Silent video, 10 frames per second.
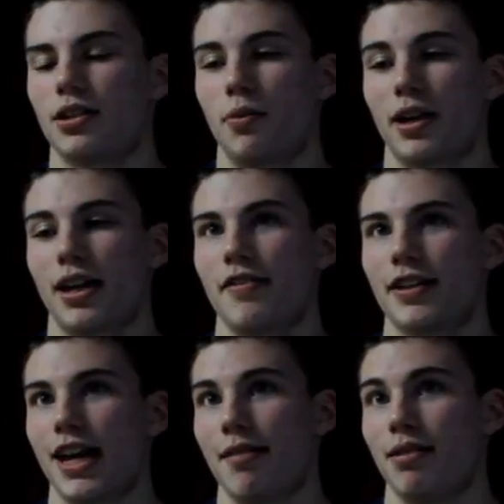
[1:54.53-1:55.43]
So when
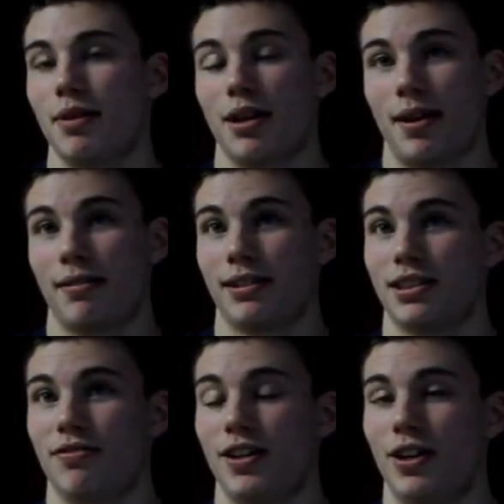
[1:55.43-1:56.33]
Kevin came to me about
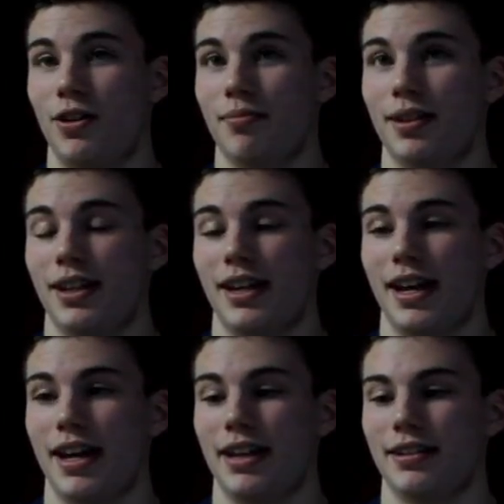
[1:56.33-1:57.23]
this film,
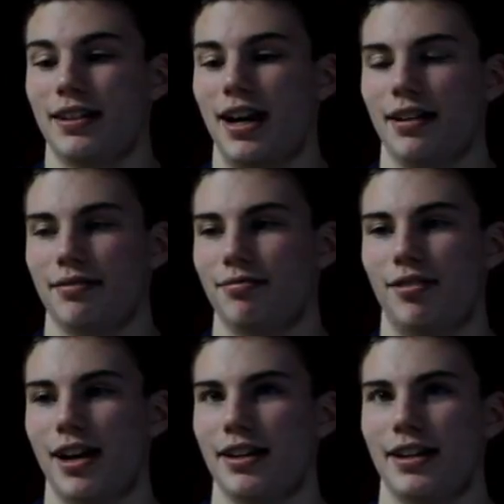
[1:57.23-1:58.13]
and I
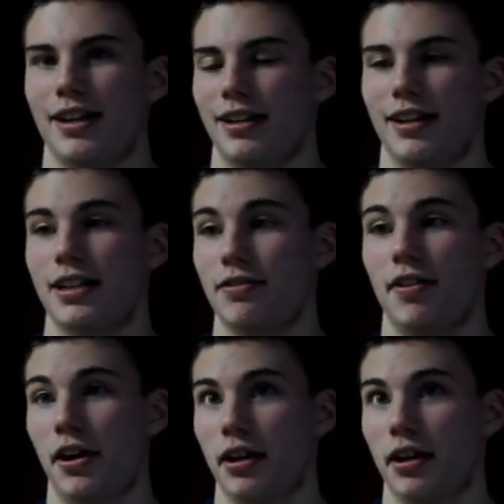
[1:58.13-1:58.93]
read it, and it's very